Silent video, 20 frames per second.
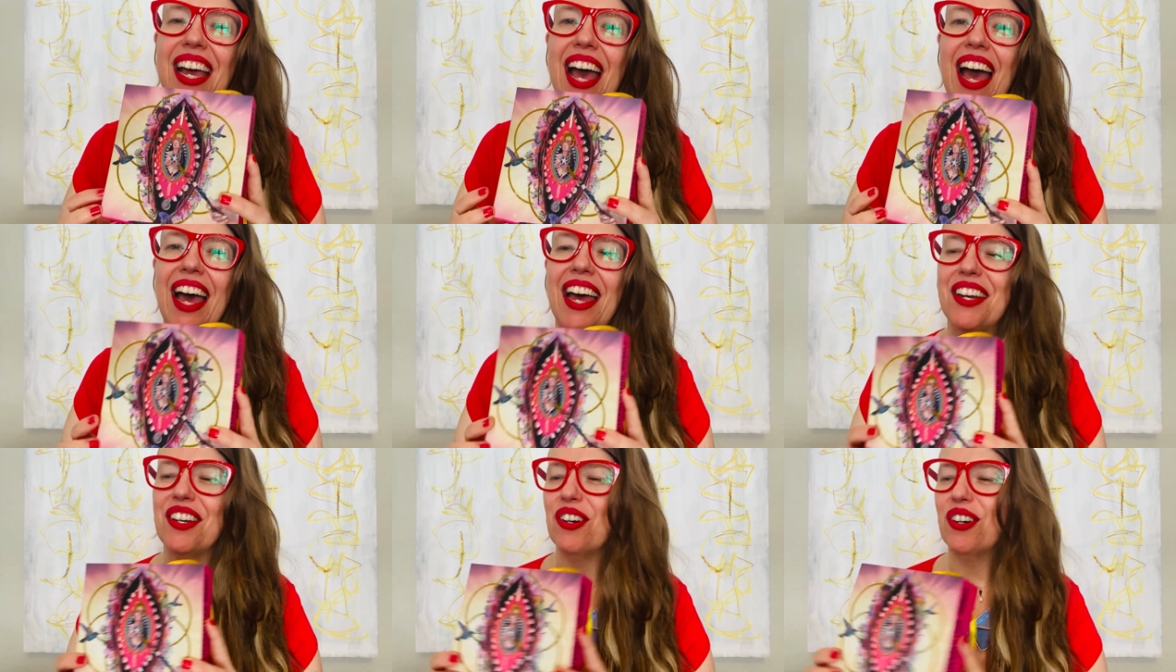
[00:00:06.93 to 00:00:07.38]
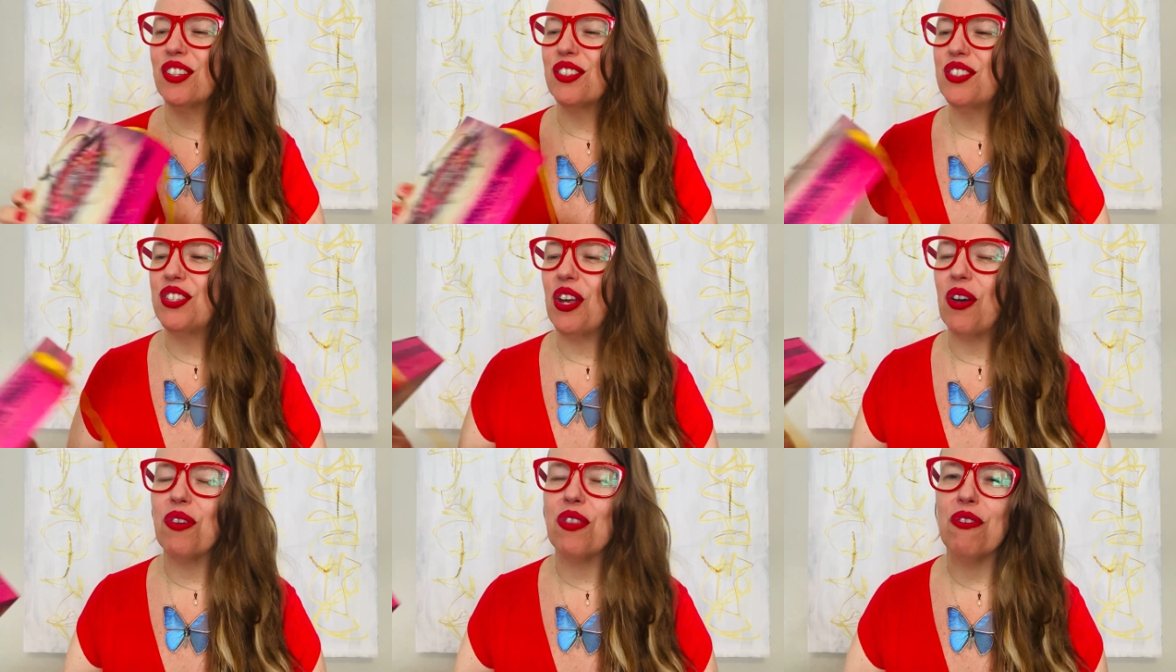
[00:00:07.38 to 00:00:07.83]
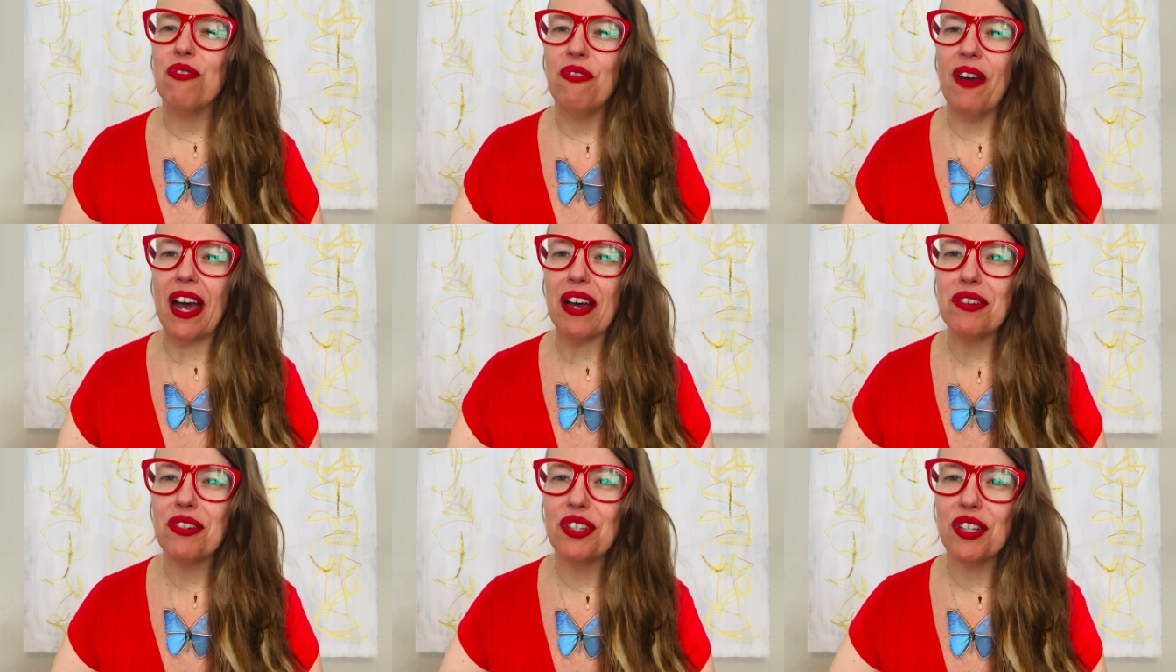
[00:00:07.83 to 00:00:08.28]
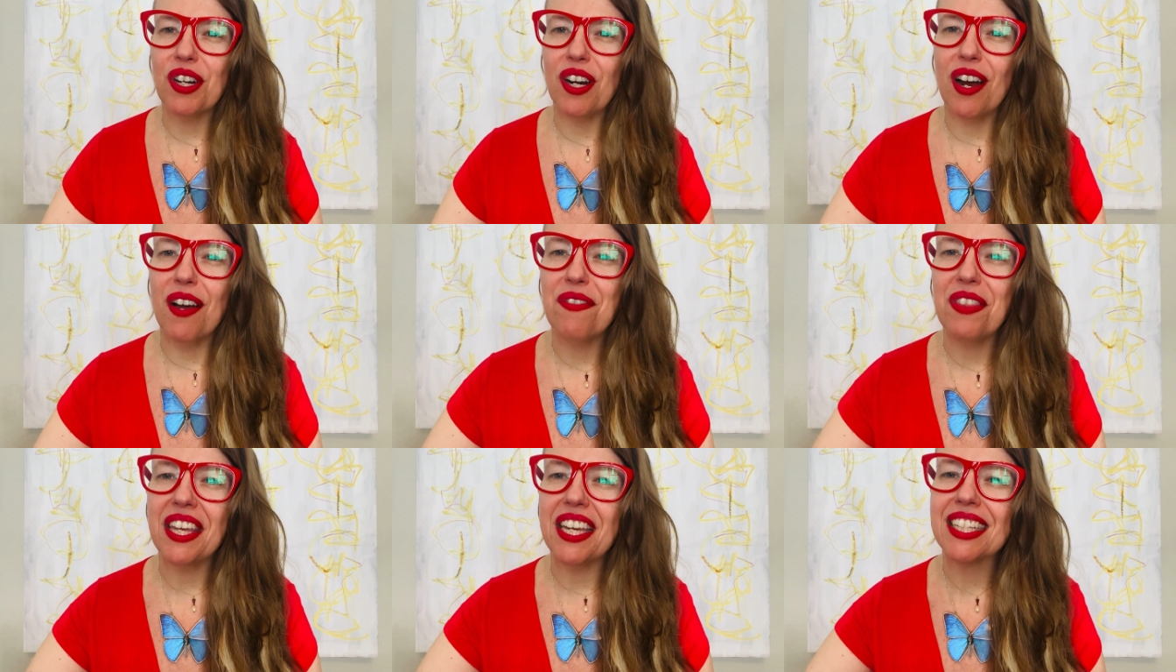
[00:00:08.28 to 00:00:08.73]
and also the founder
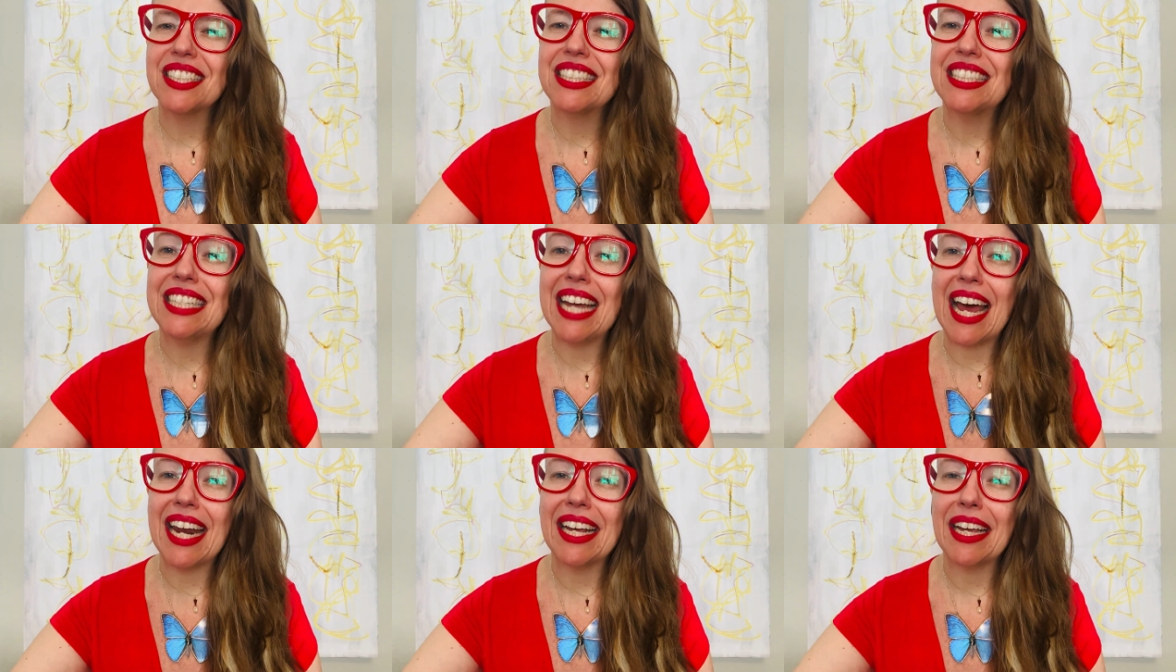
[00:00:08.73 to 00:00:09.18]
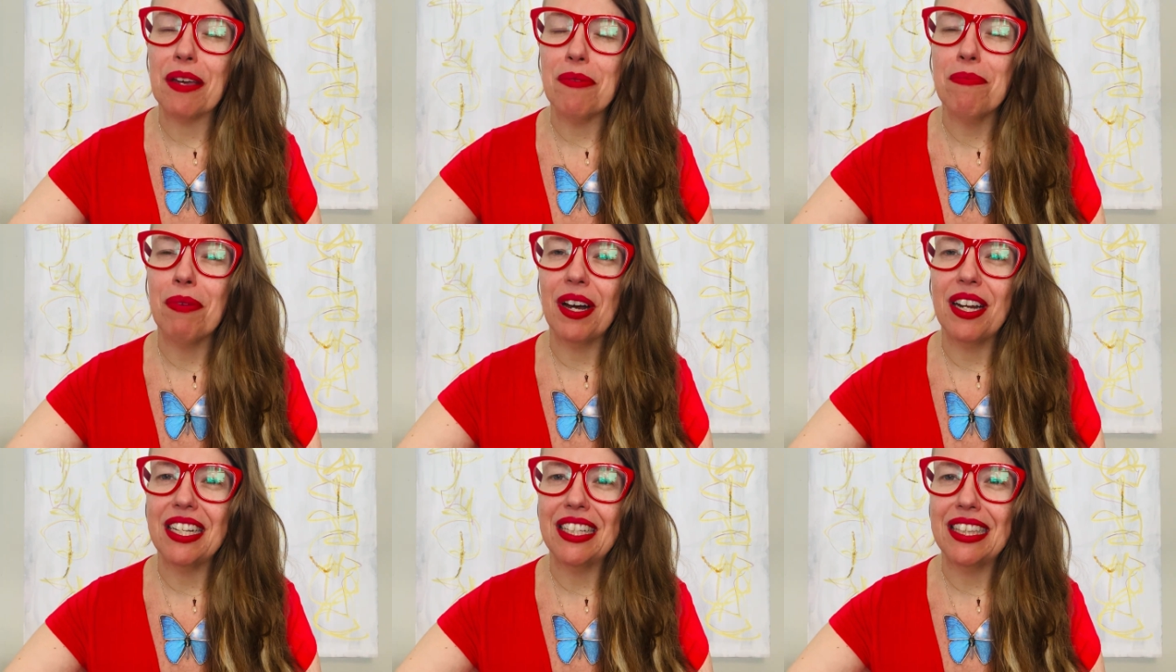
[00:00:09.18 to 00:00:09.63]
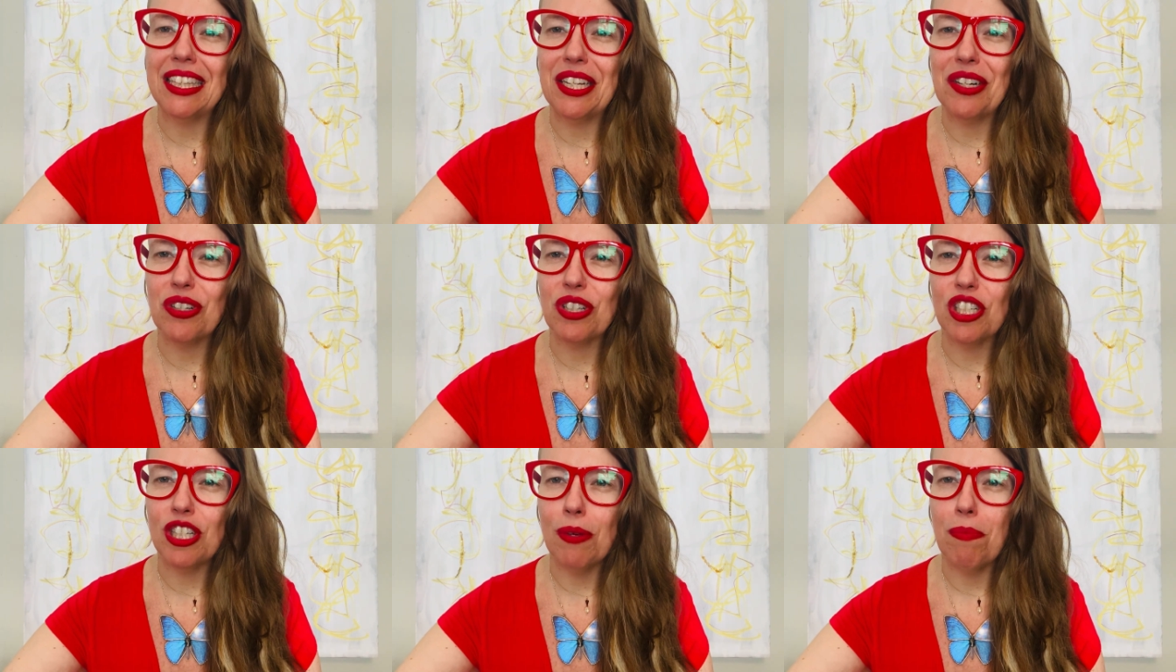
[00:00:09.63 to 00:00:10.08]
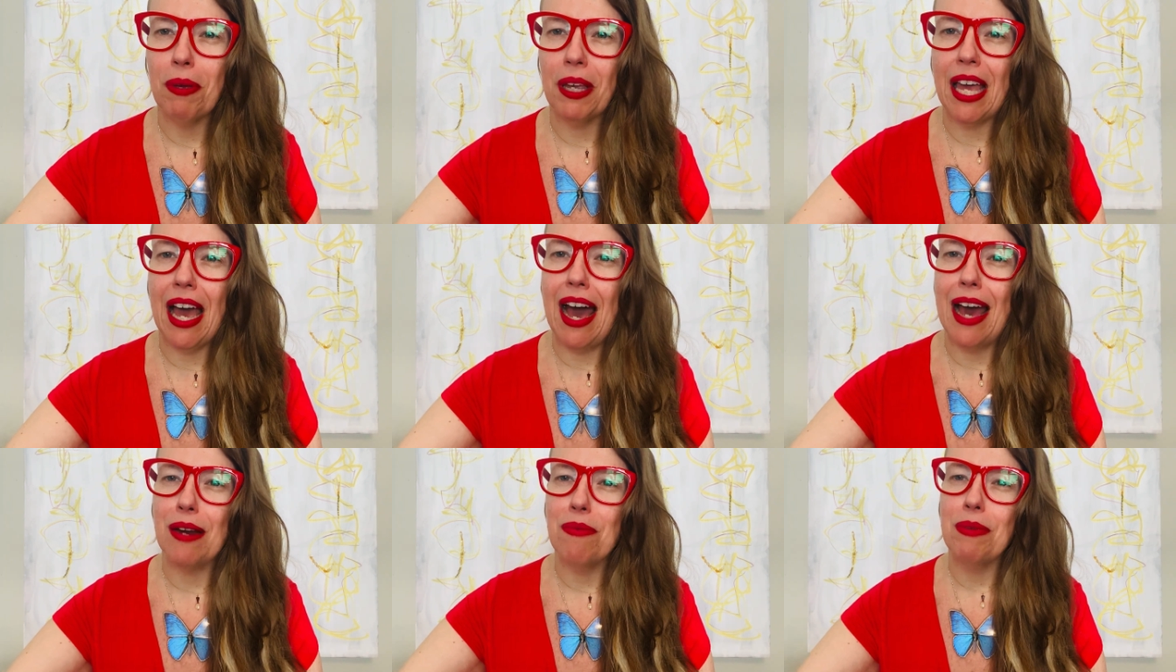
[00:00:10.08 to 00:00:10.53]
of the Ecstatic Embodied Leadership
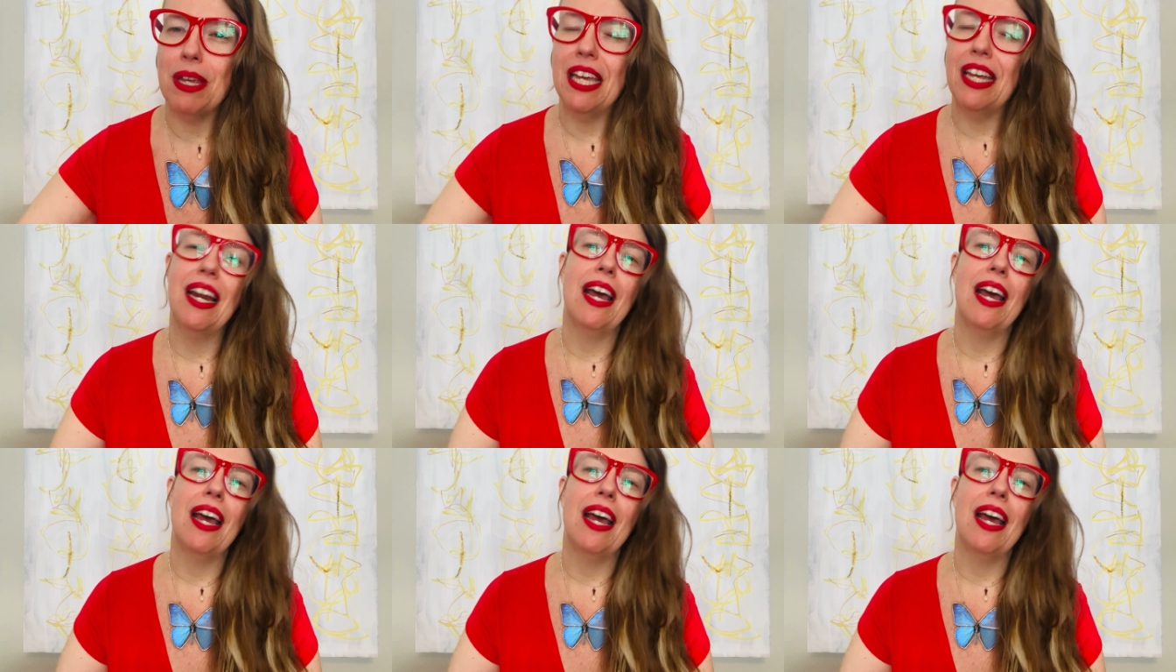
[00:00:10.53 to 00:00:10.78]
Academy.